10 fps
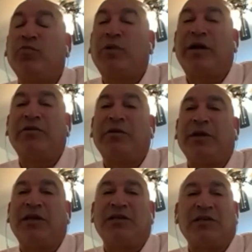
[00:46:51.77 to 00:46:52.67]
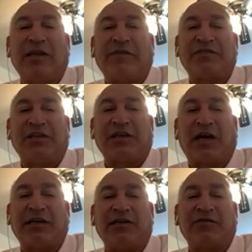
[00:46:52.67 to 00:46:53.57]
wearing the pennies at the FC
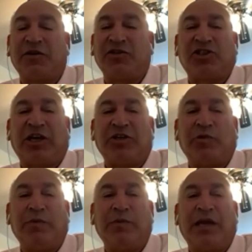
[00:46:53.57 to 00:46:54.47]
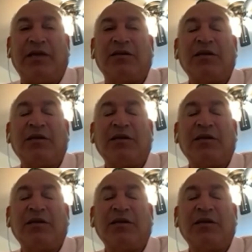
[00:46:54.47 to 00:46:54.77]
Tigers, first change we made